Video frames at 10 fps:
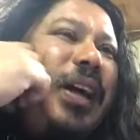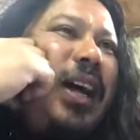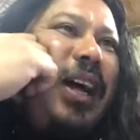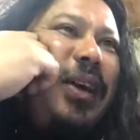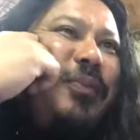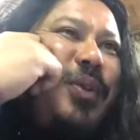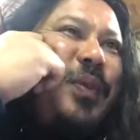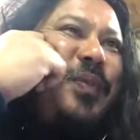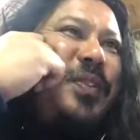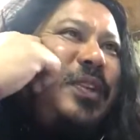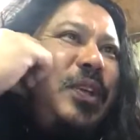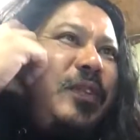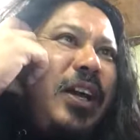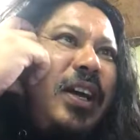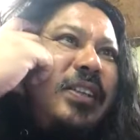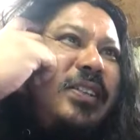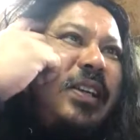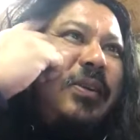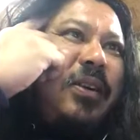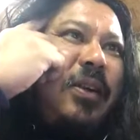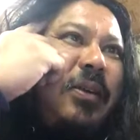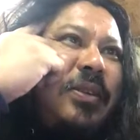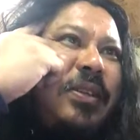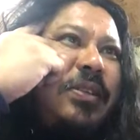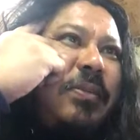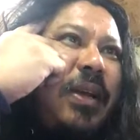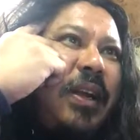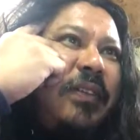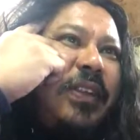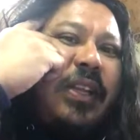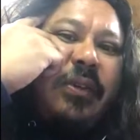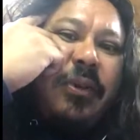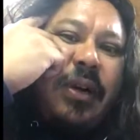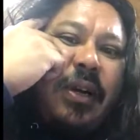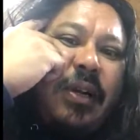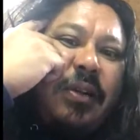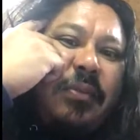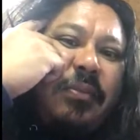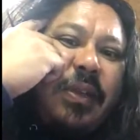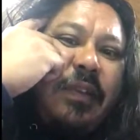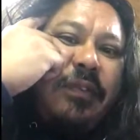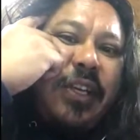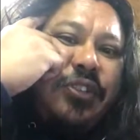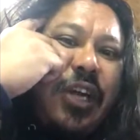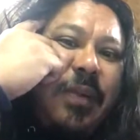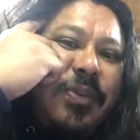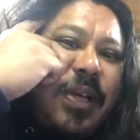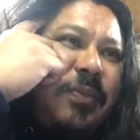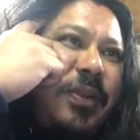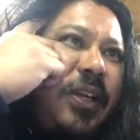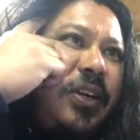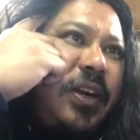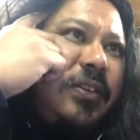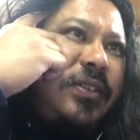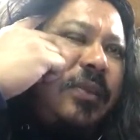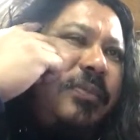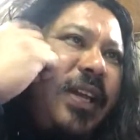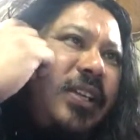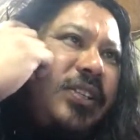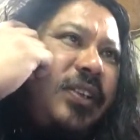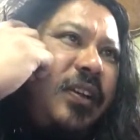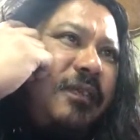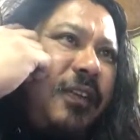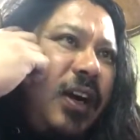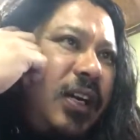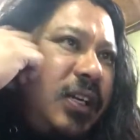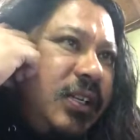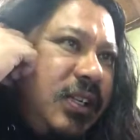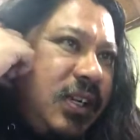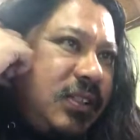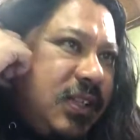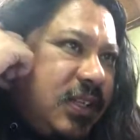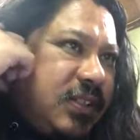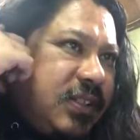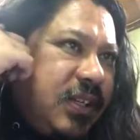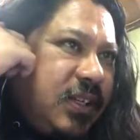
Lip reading: you guys seen just about everything where if I drop something or something catches on fire, you guys kind of see it.